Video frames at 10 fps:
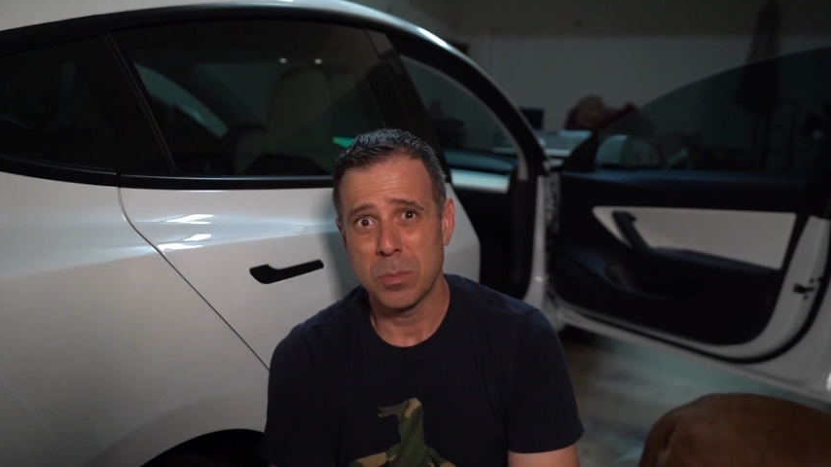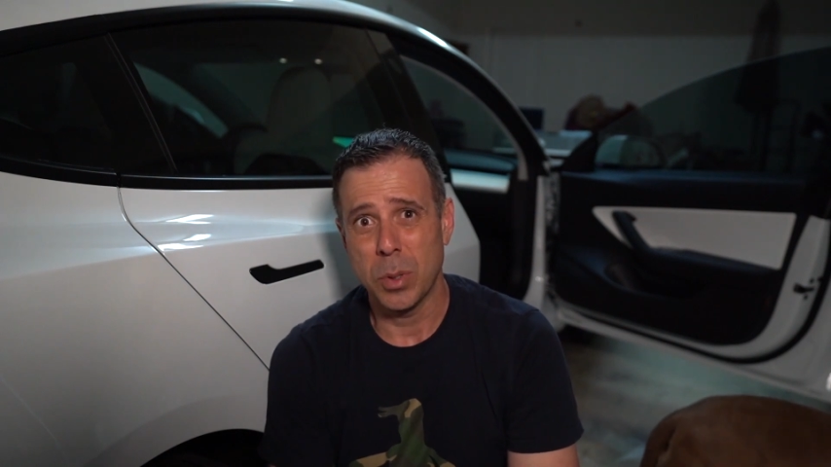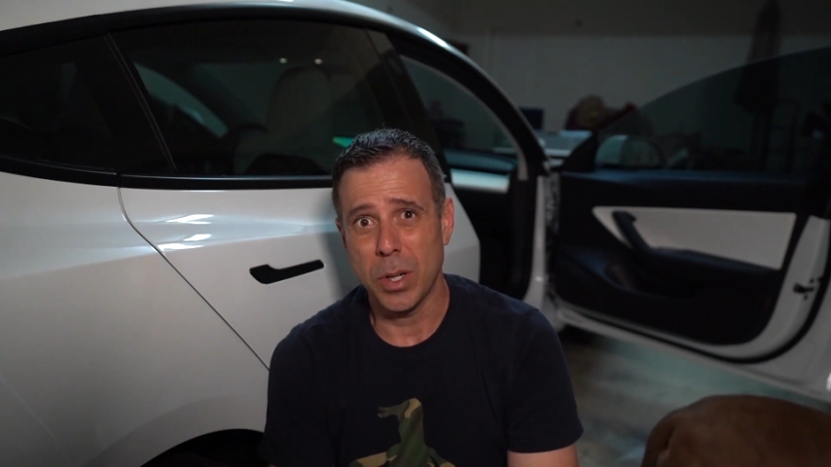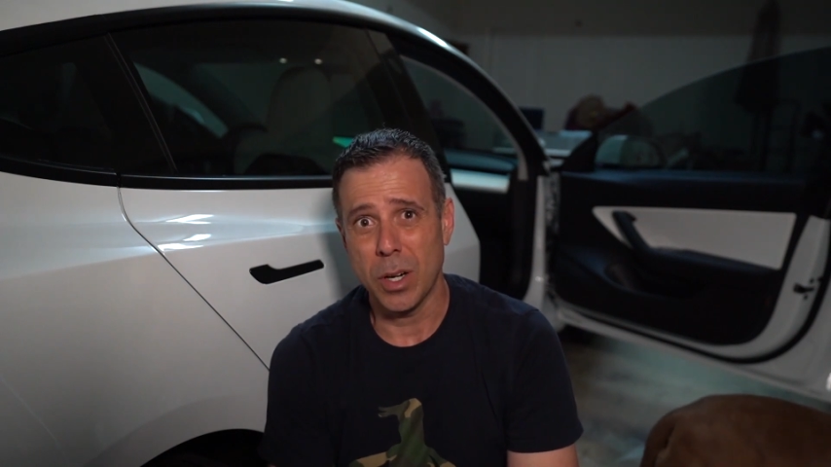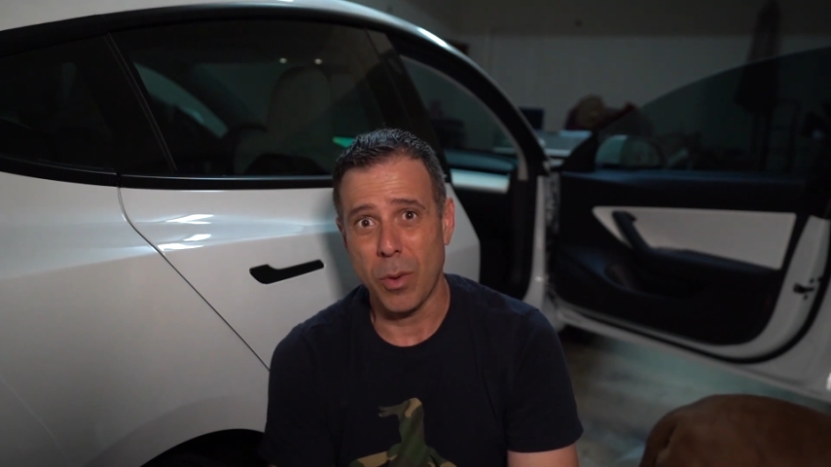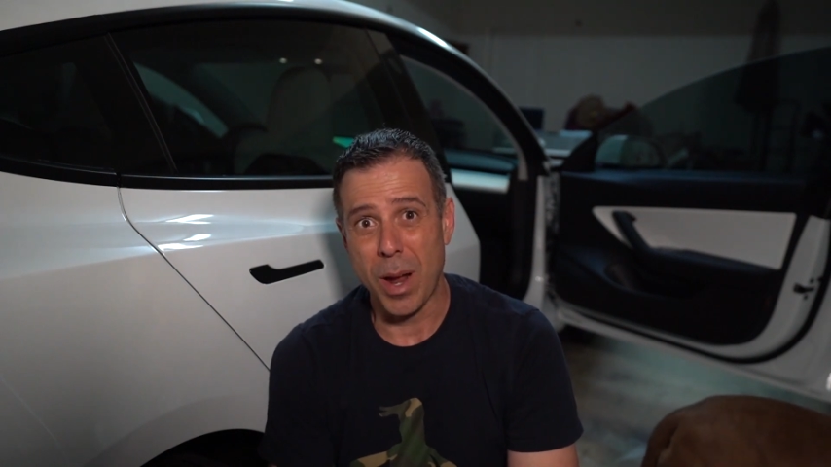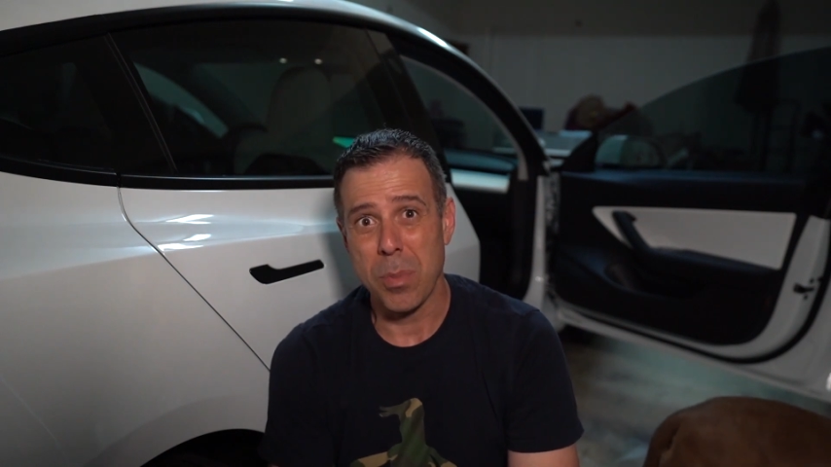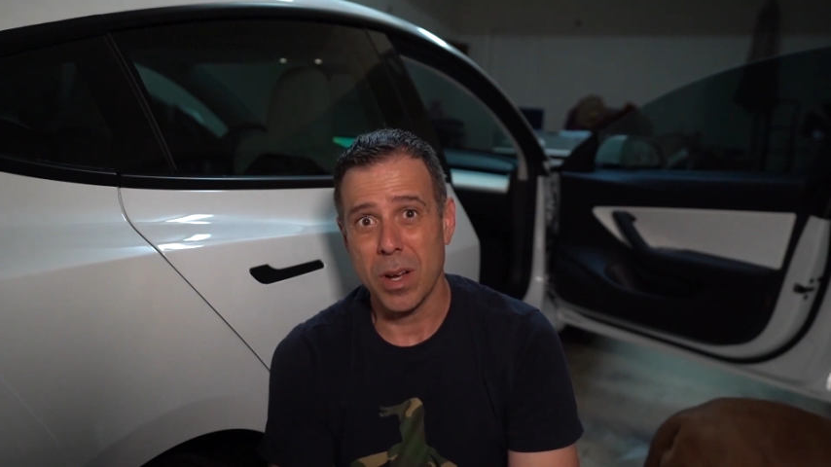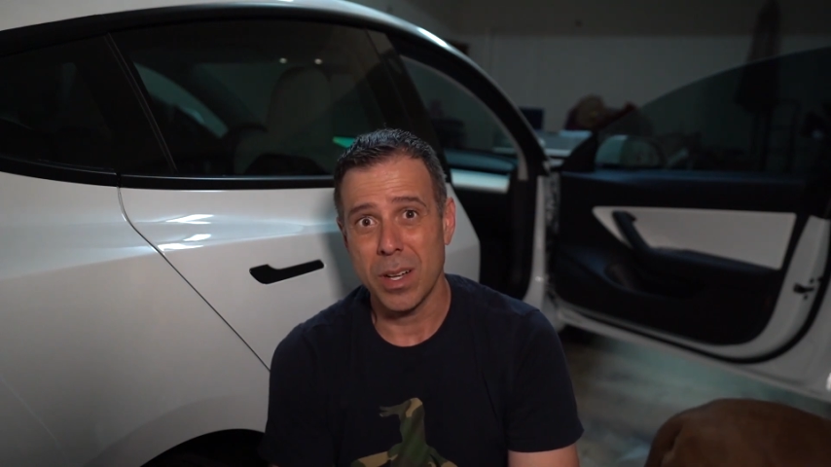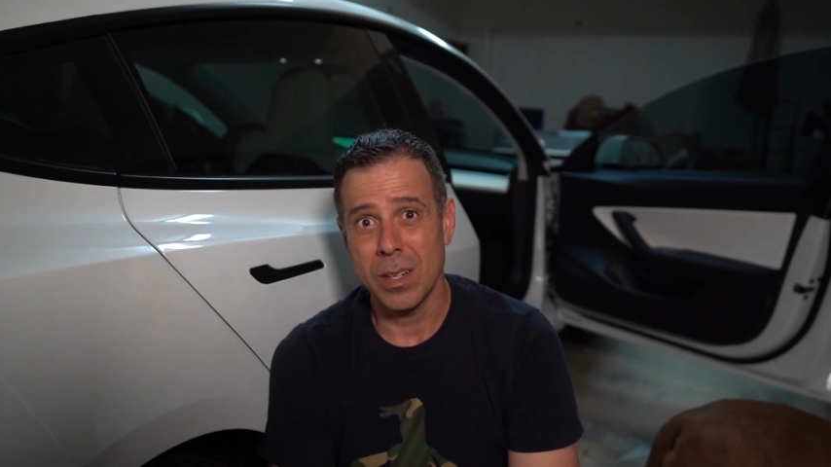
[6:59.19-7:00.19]
putting a wrap
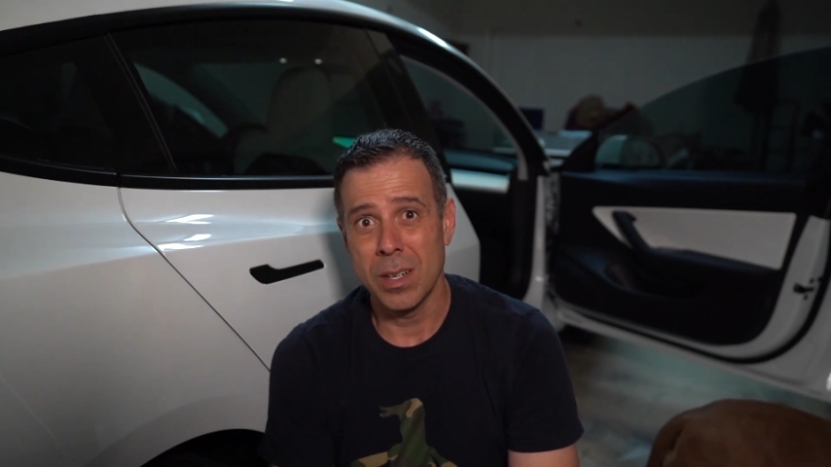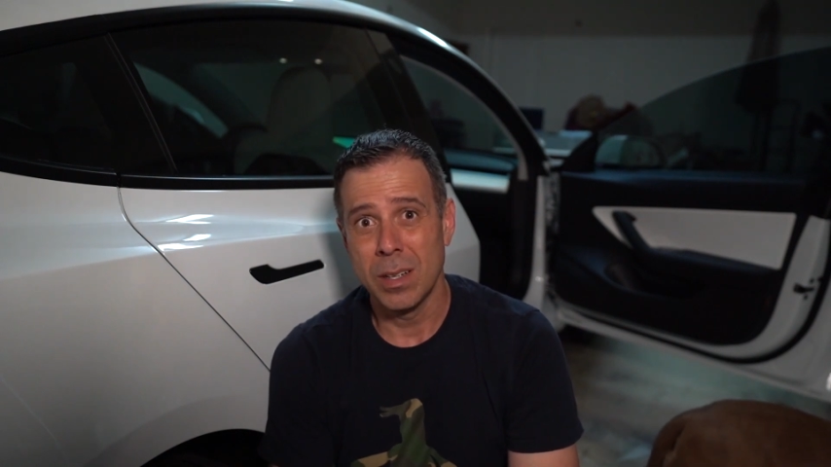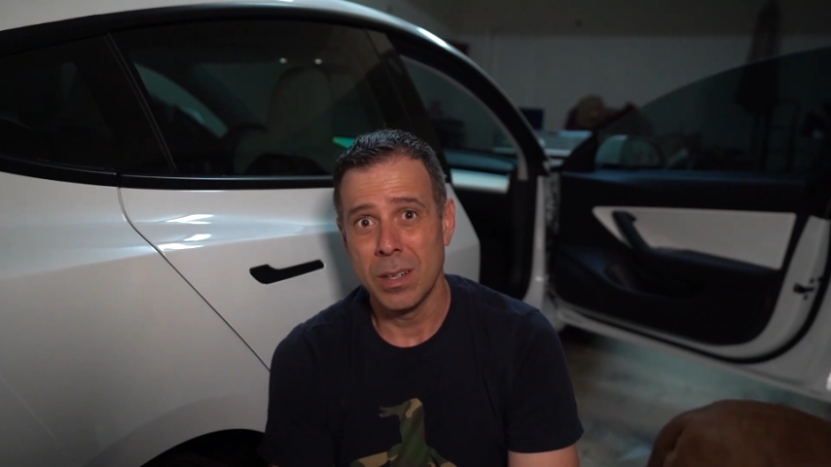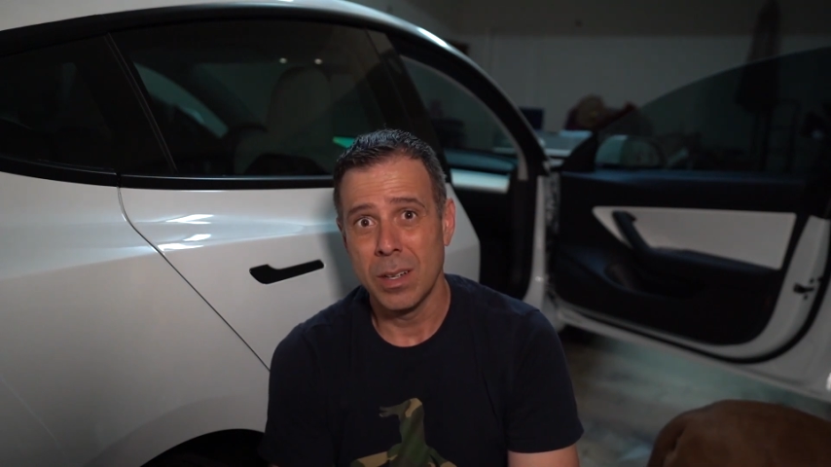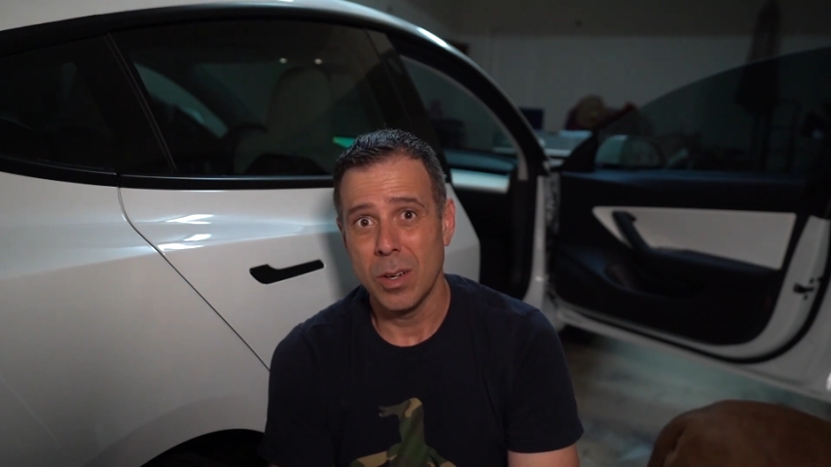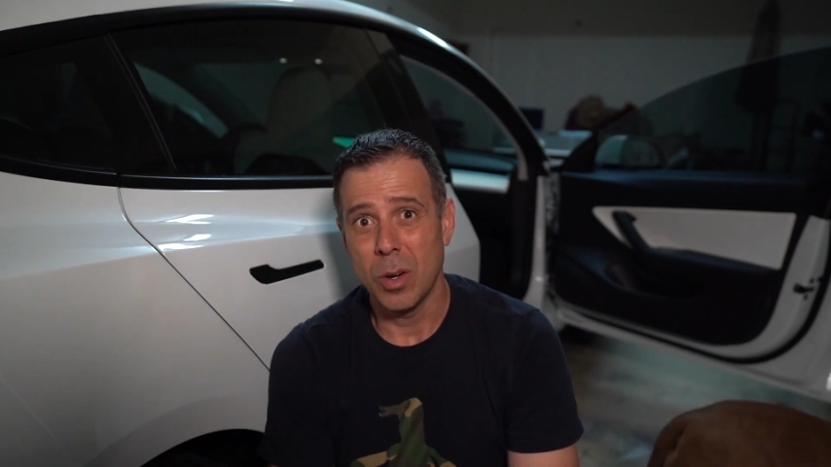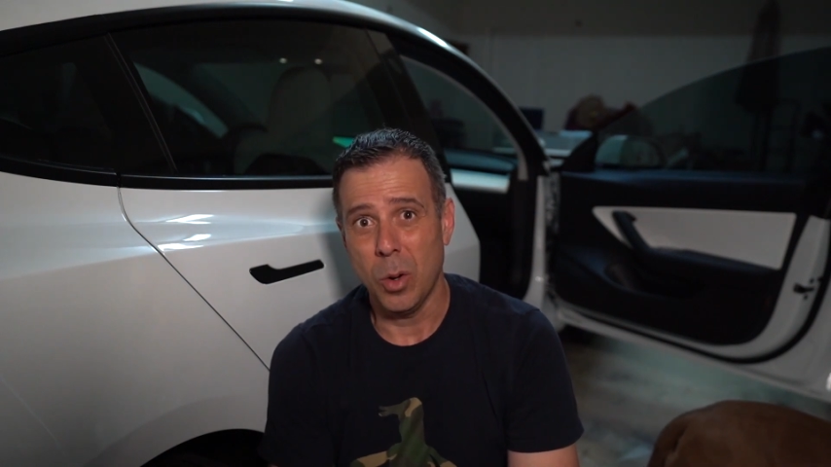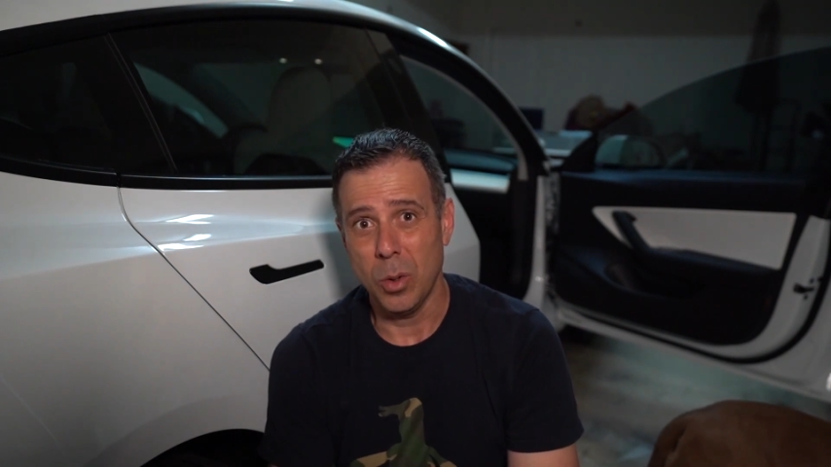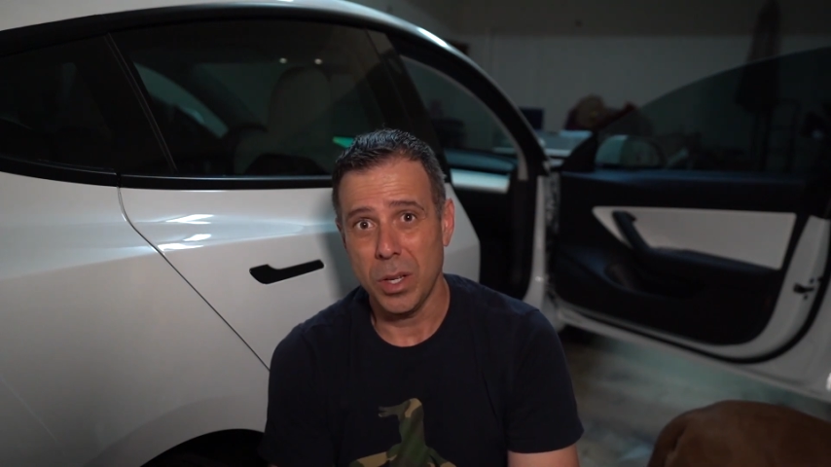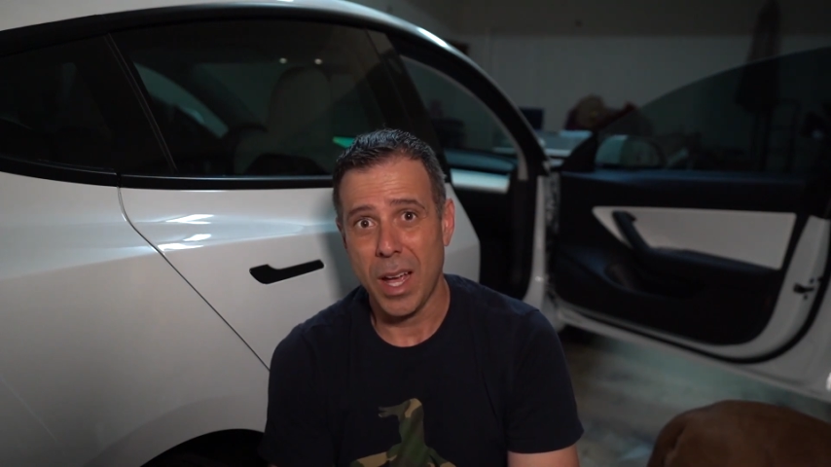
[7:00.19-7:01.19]
on
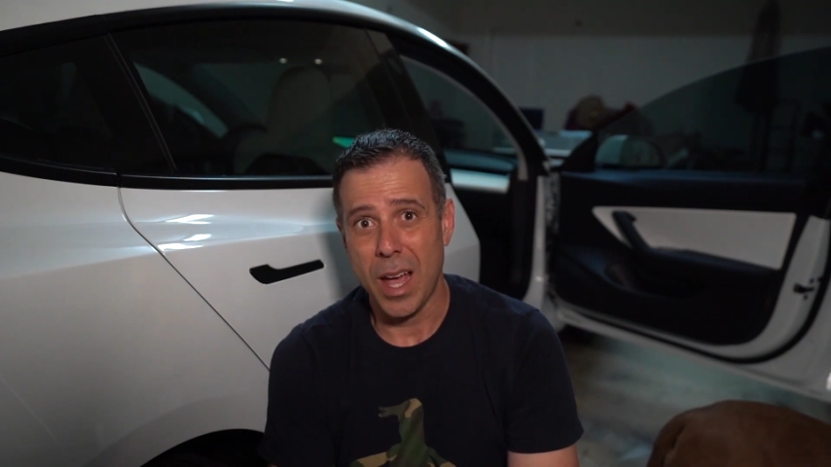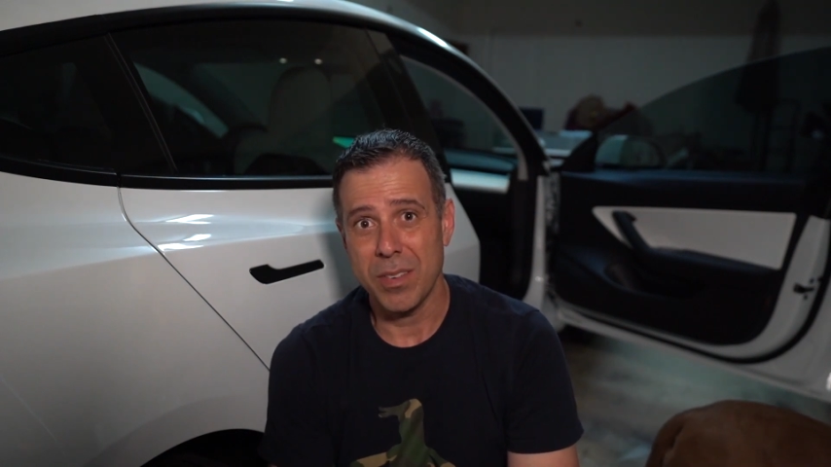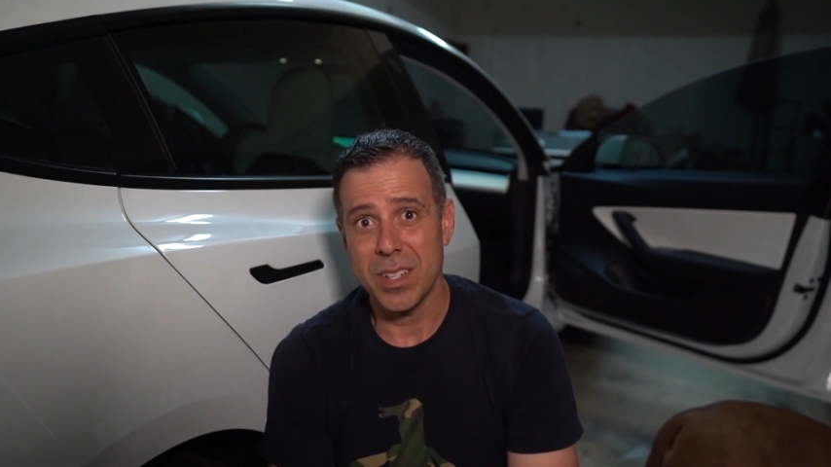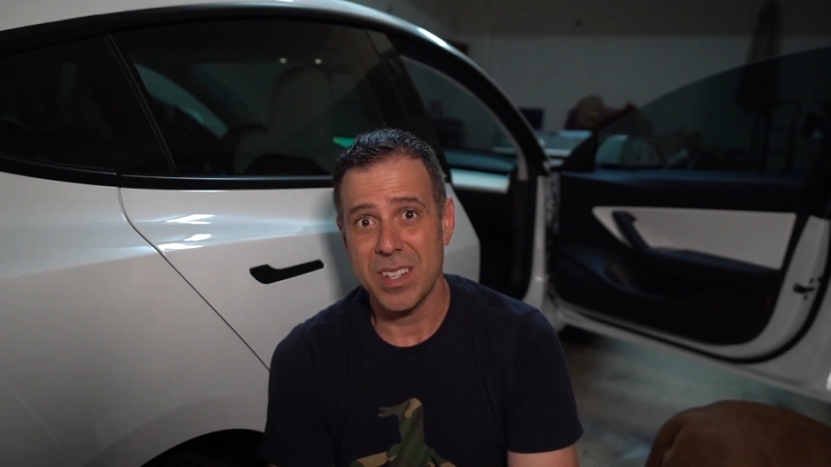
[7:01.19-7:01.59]
only to have it